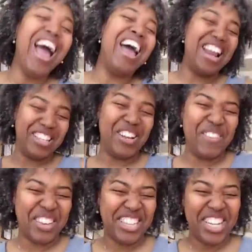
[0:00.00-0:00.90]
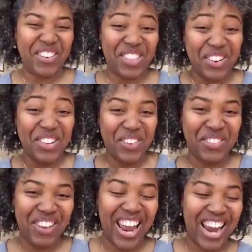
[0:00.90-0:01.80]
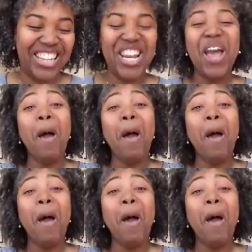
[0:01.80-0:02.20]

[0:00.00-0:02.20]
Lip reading: And that's all I'm going to share with you in terms of my age.